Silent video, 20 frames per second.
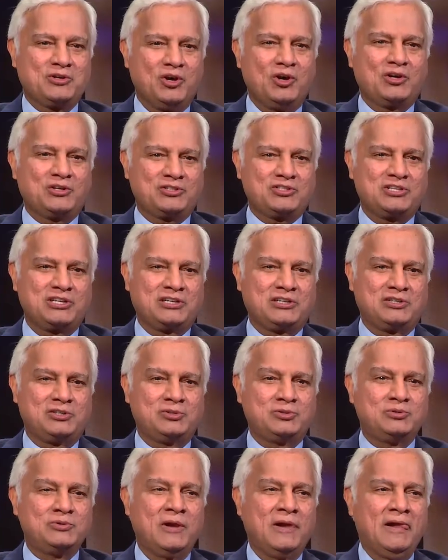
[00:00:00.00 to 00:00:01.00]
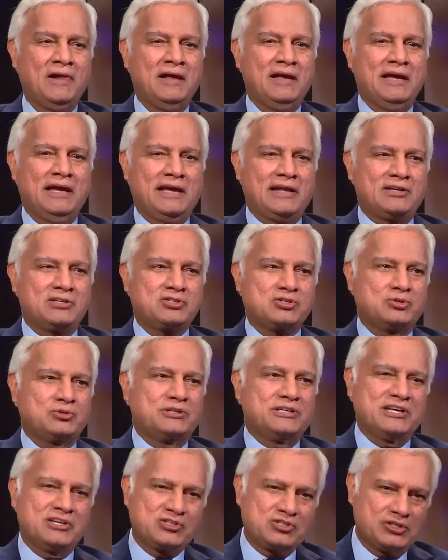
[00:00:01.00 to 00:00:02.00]
haunting you. And so
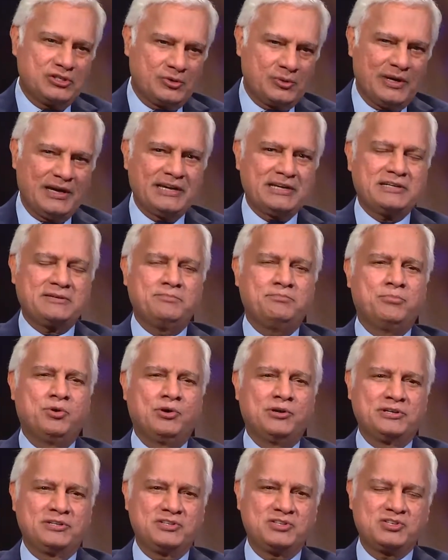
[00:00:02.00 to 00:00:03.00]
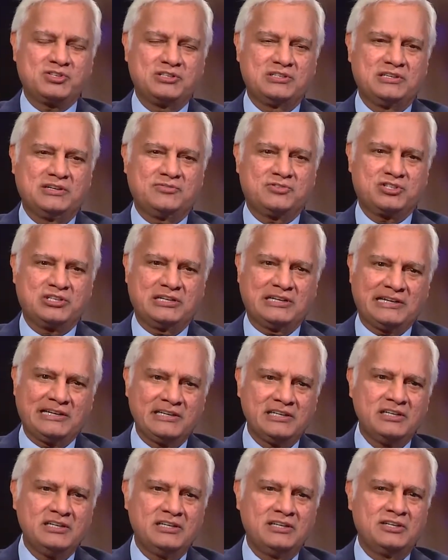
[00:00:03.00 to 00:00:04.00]
yes, you're right, born in the city of
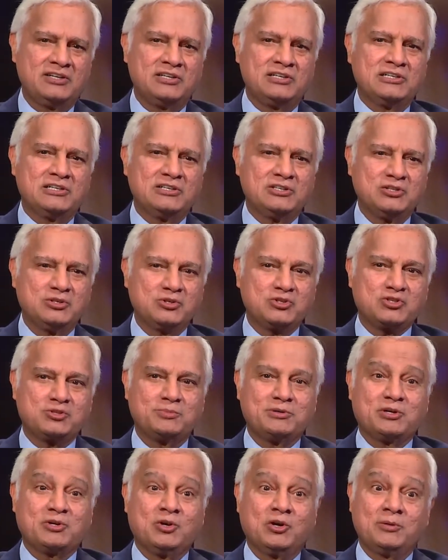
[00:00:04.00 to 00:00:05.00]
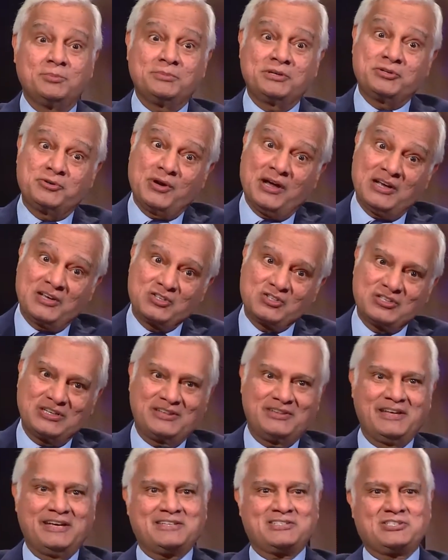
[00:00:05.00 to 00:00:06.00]
Chennai, India. It used to be called Madras
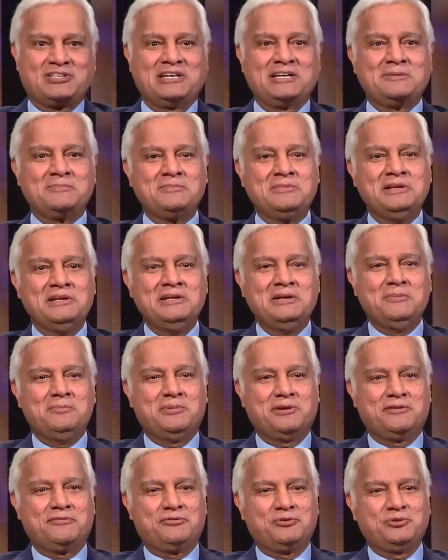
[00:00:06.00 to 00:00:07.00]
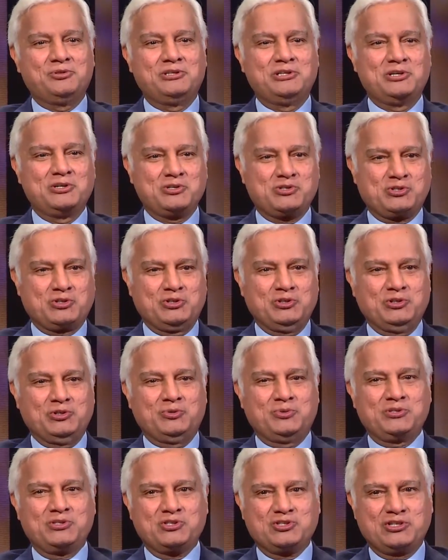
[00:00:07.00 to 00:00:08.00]
at that time, but a few years ago
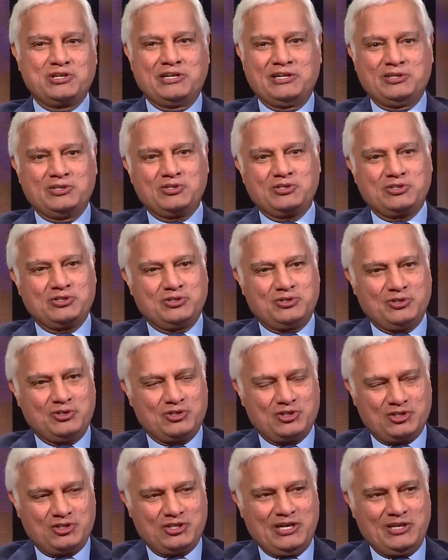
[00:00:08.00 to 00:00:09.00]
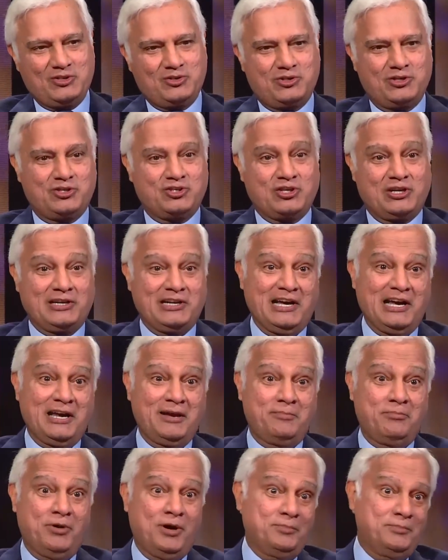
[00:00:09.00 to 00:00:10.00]
was changed to
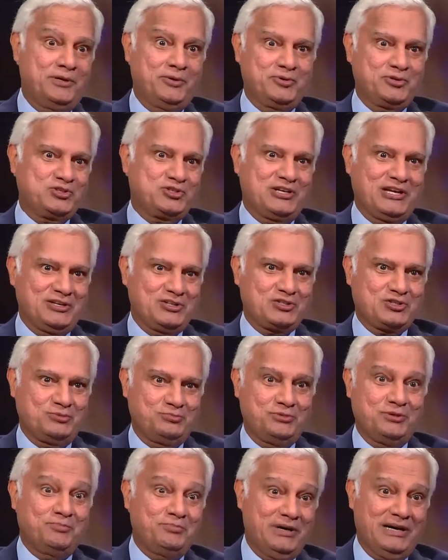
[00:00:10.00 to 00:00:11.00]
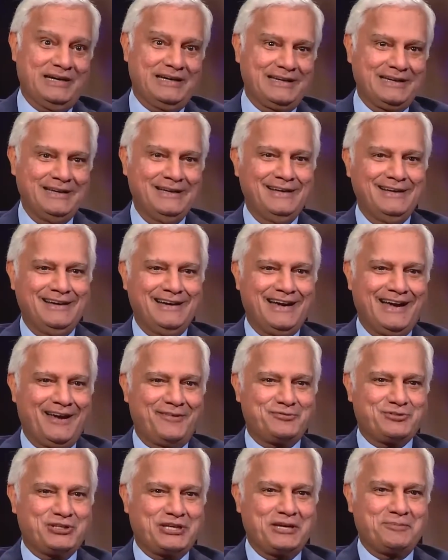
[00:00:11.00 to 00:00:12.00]
Chennai. Bombay was changed to Mumbai. I
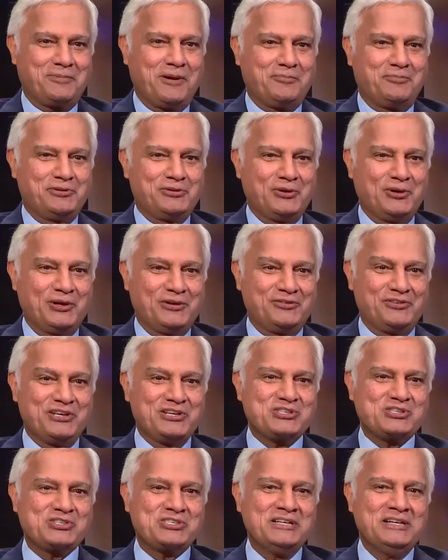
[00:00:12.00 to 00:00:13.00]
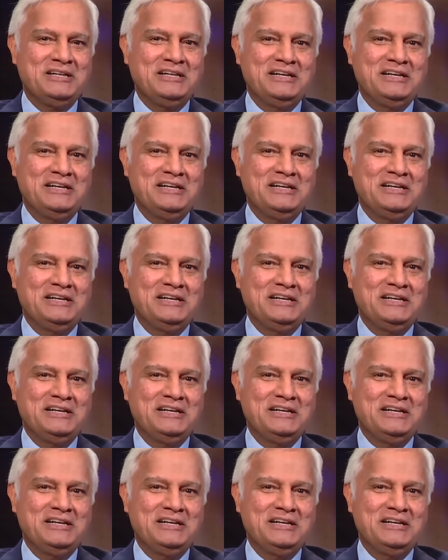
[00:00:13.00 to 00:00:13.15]
have to keep up with all of this.